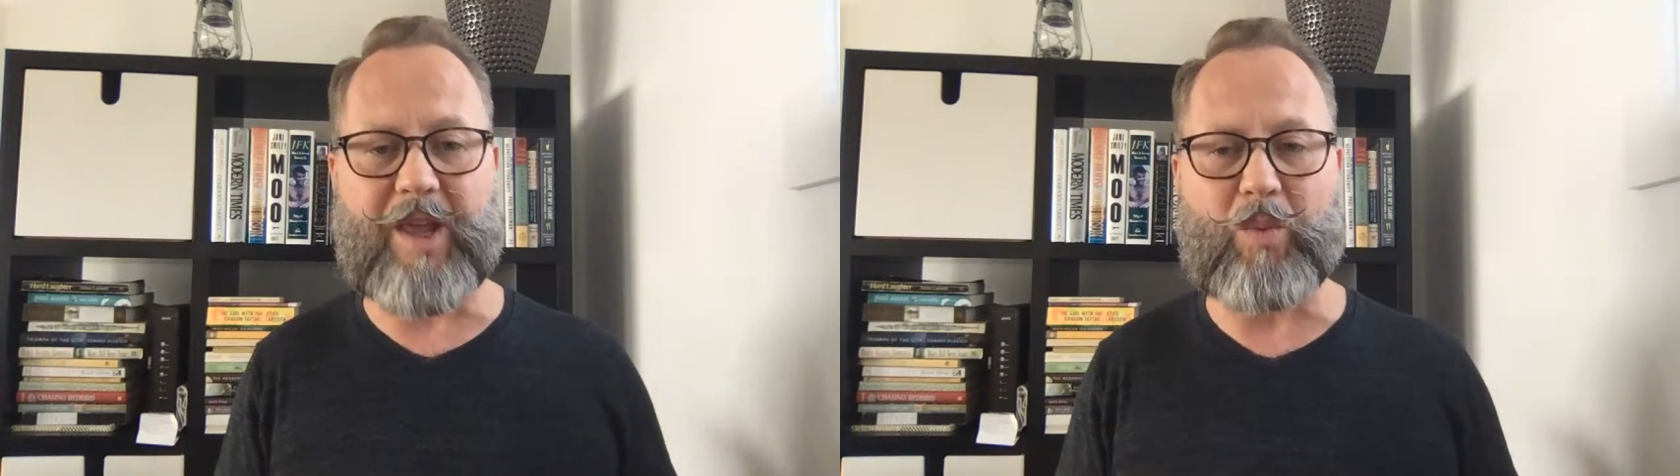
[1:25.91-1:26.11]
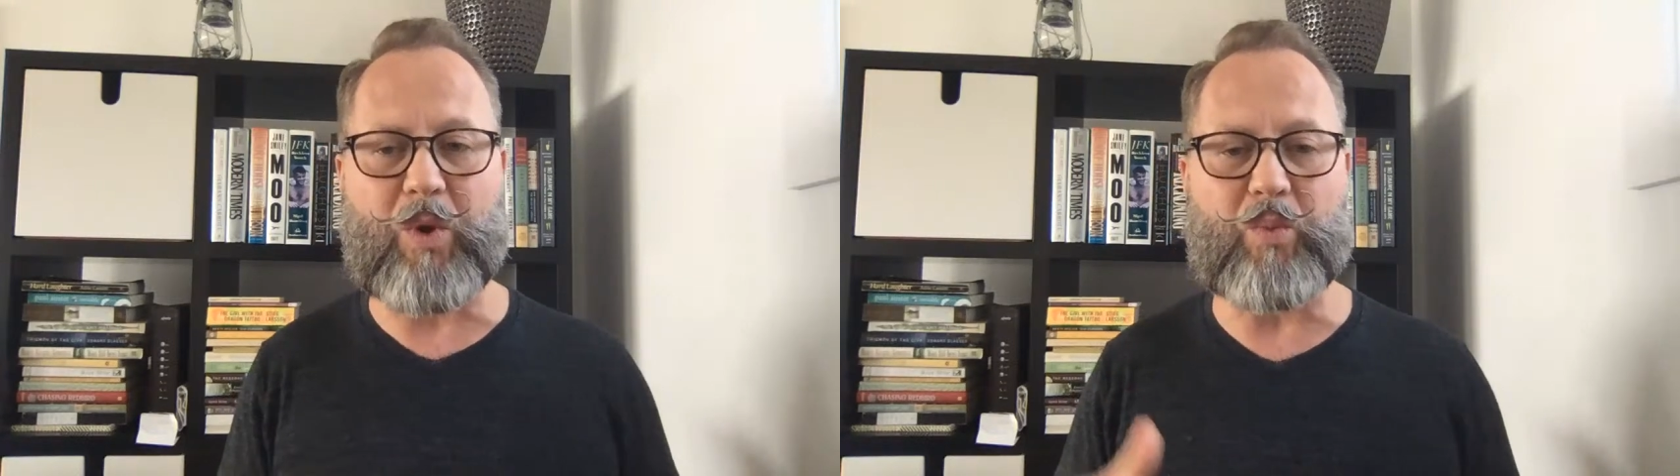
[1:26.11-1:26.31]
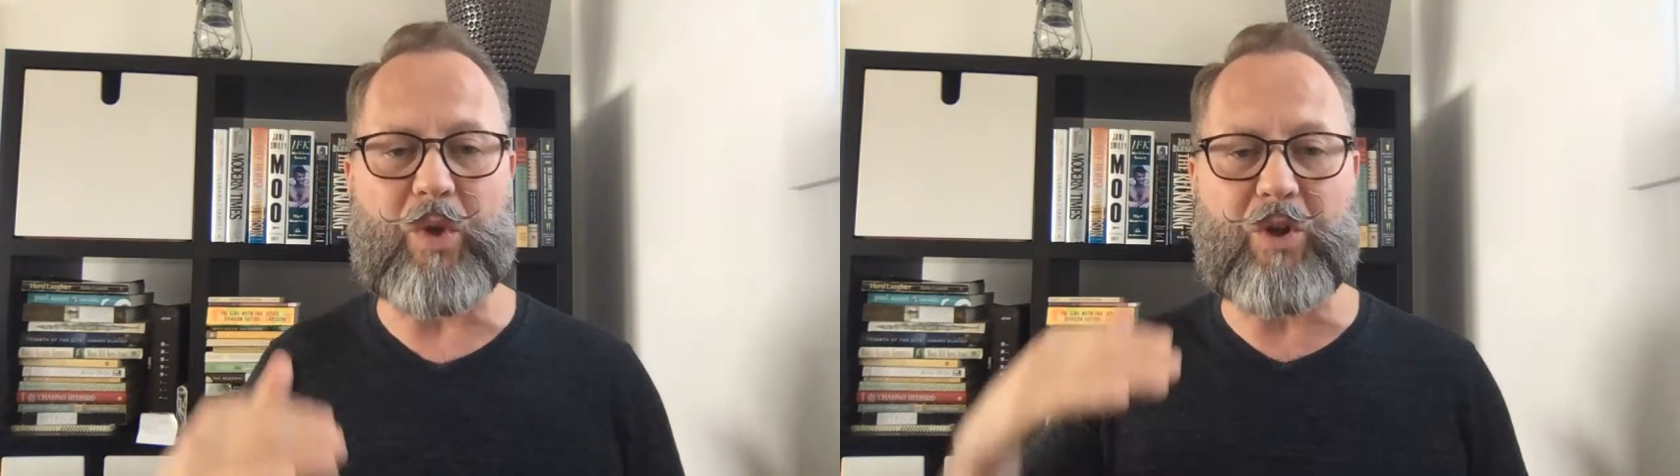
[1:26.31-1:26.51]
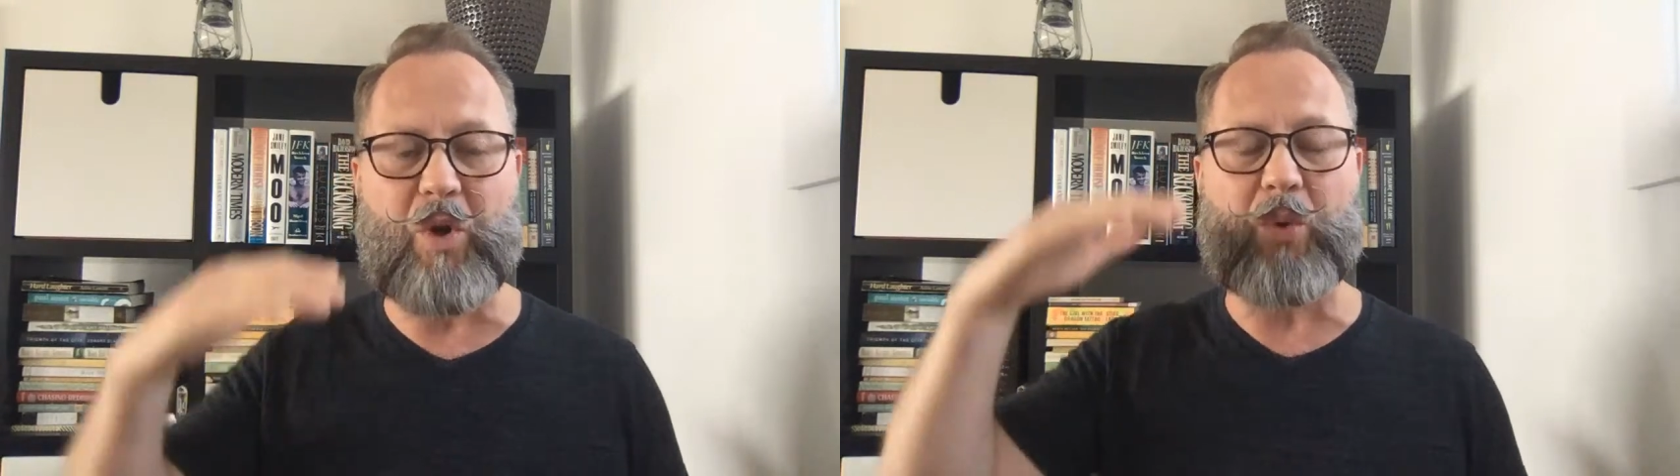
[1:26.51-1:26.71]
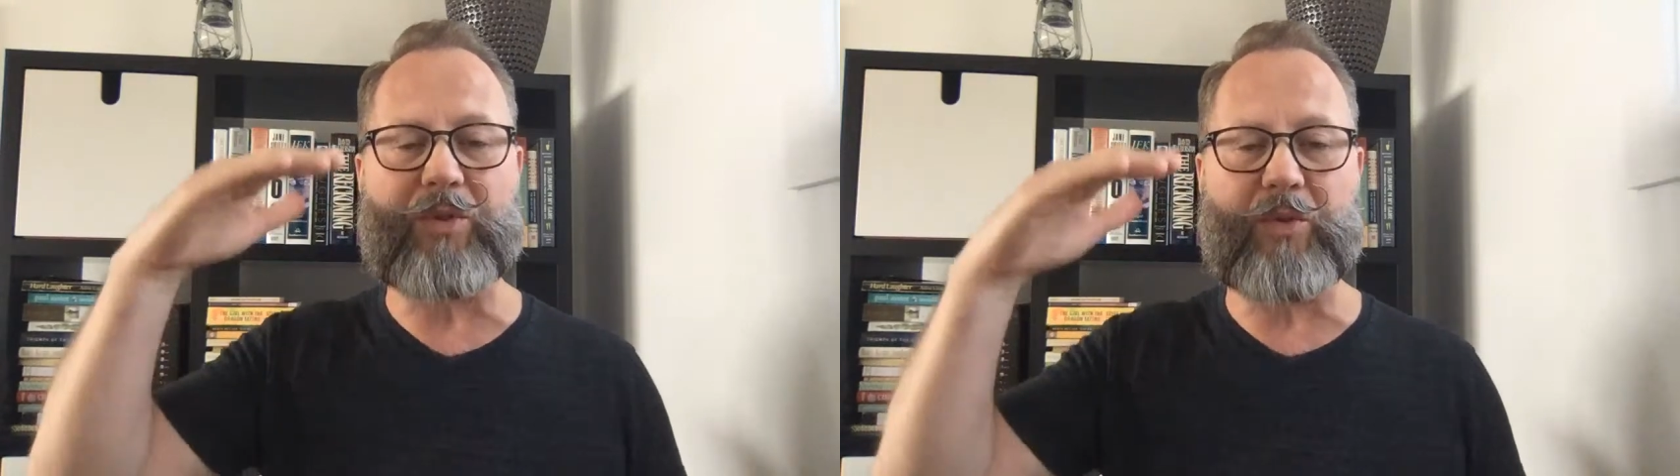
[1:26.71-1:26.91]
And when we
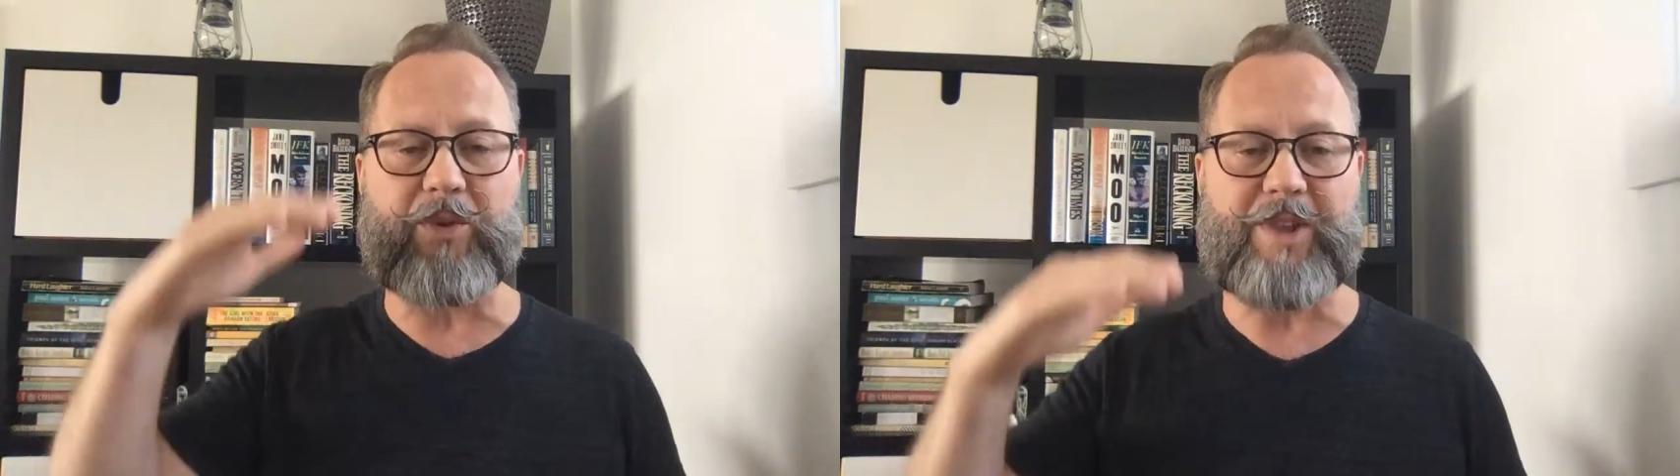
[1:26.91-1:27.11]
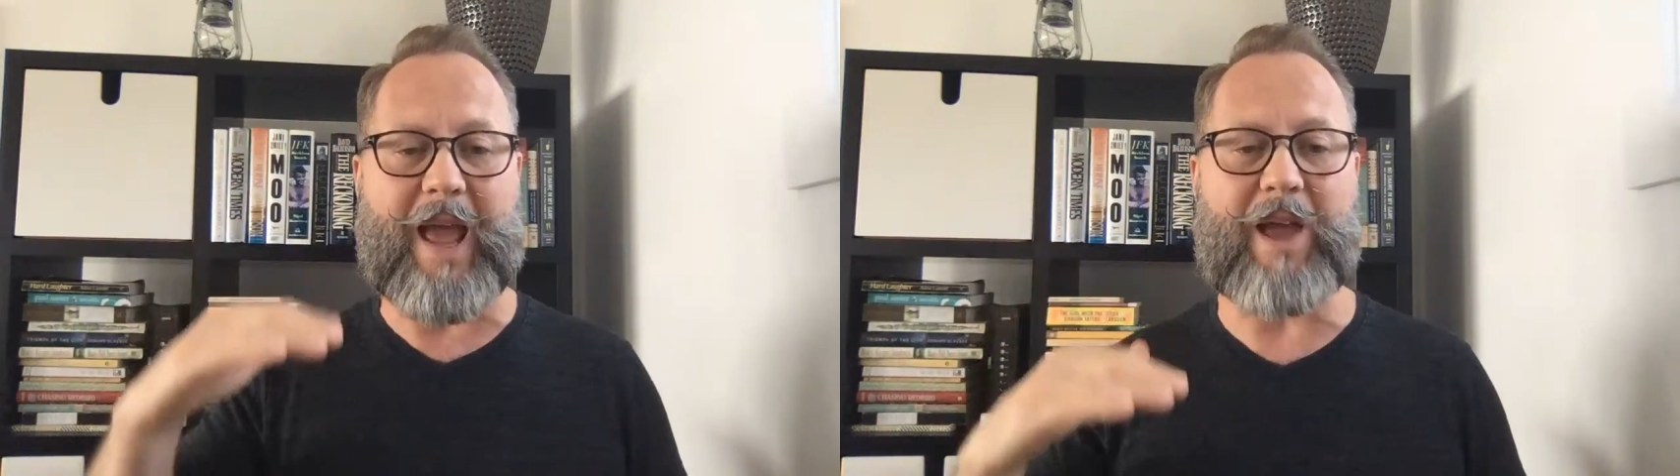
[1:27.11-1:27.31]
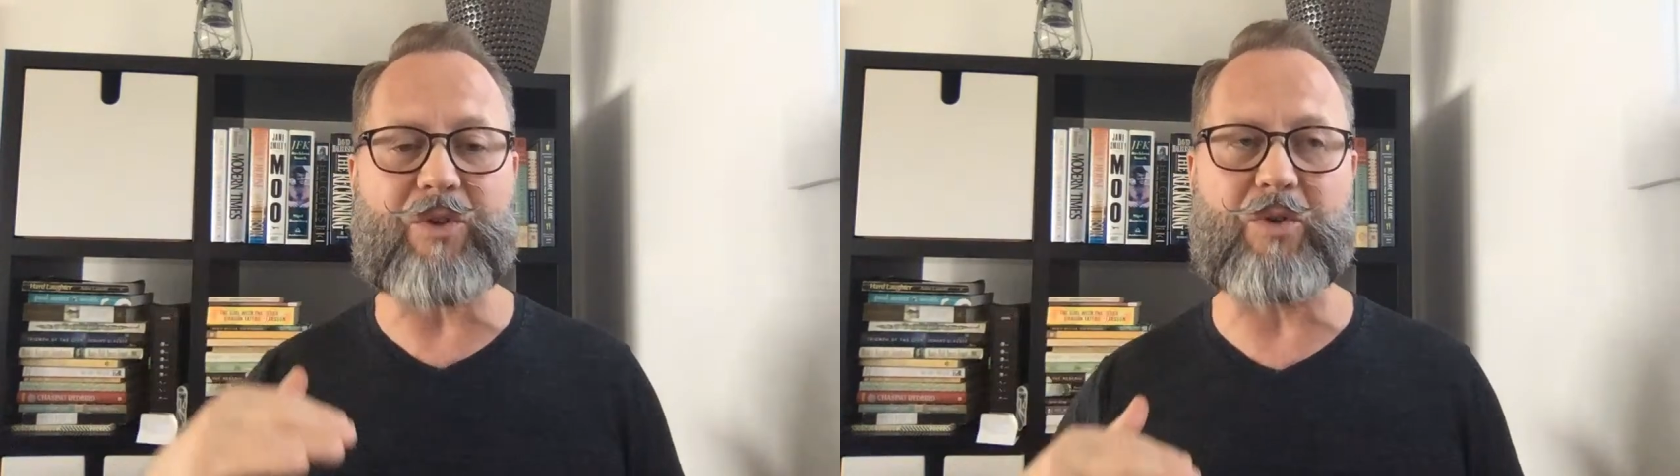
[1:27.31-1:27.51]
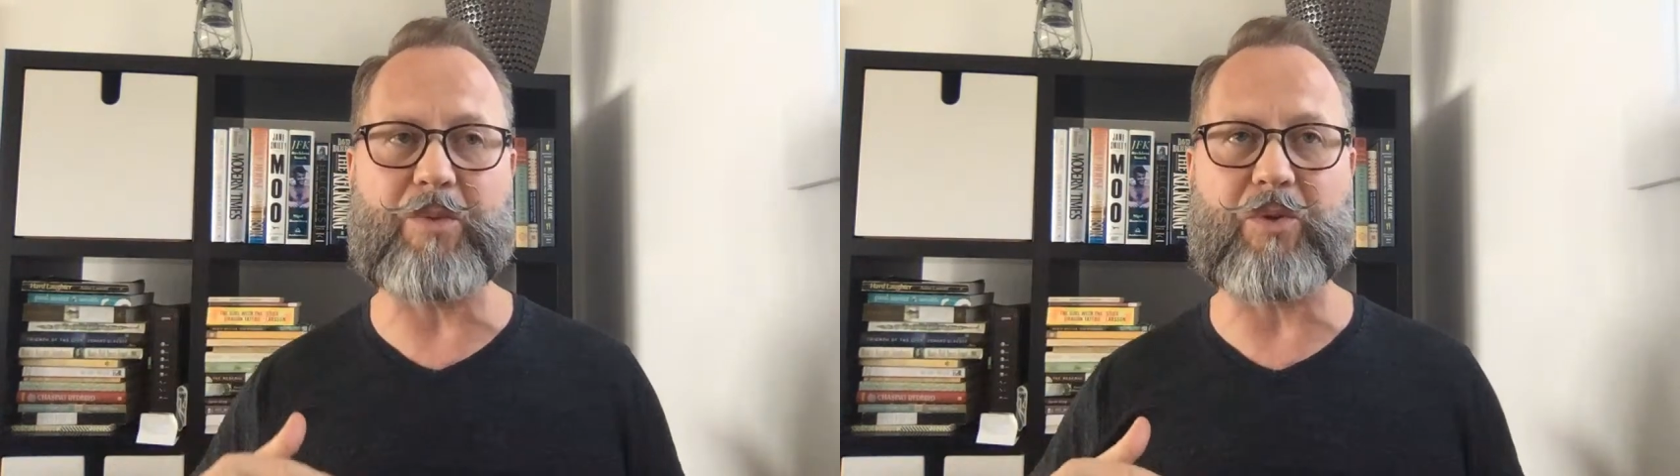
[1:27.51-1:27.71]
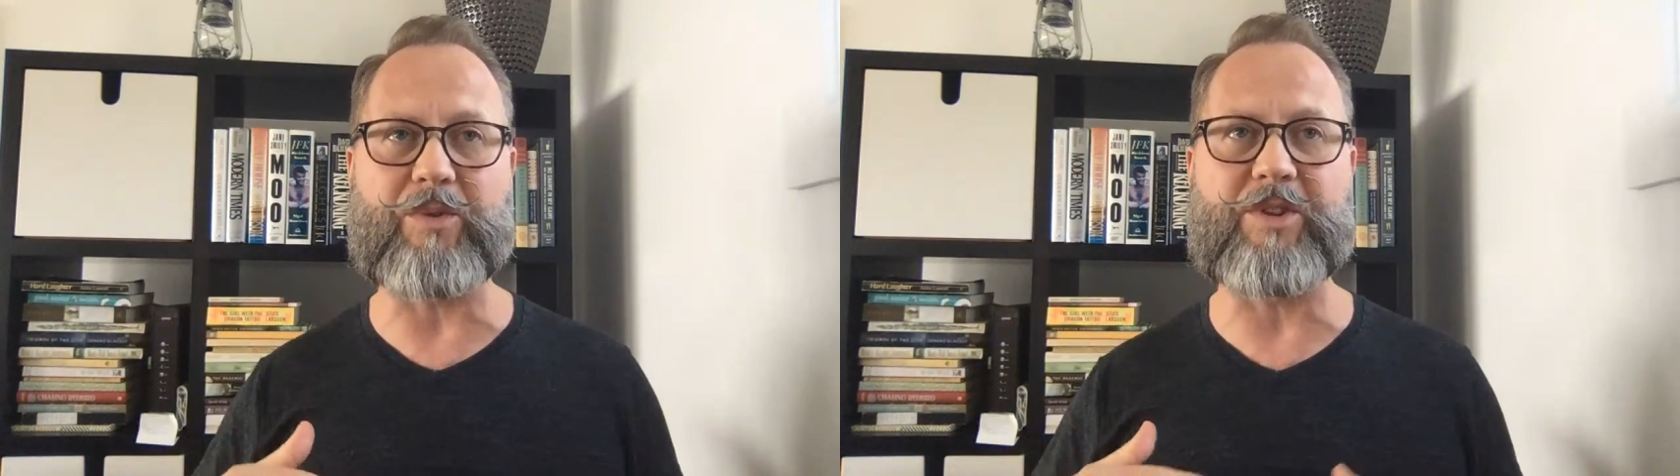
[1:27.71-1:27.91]
go through those
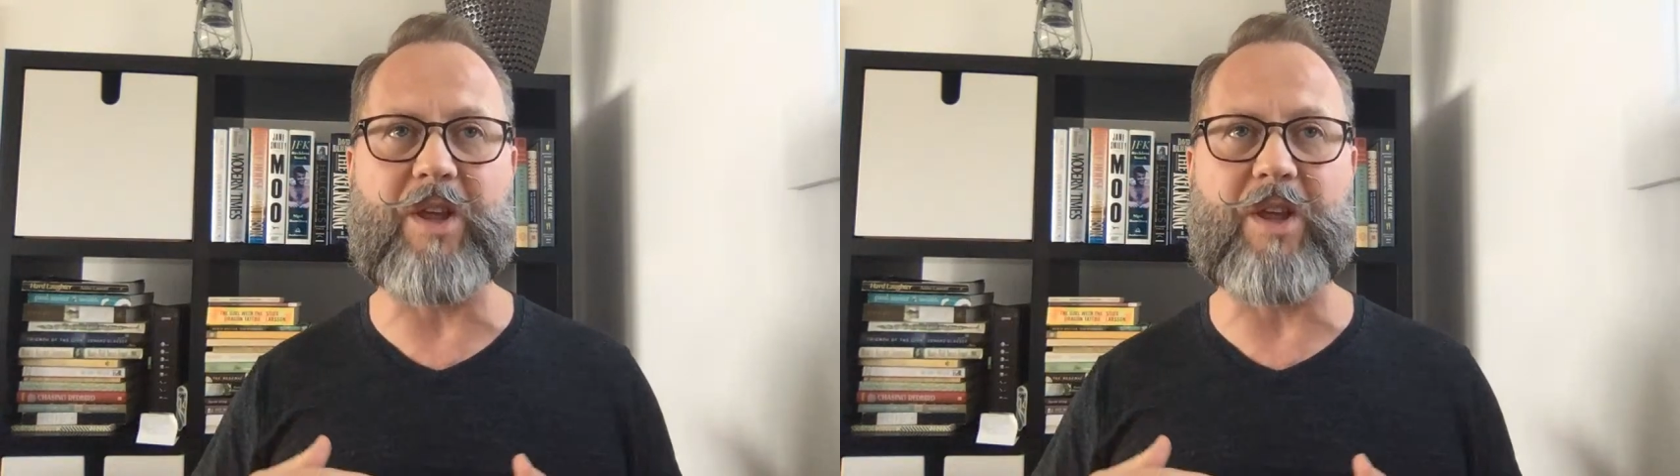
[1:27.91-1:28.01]
attributes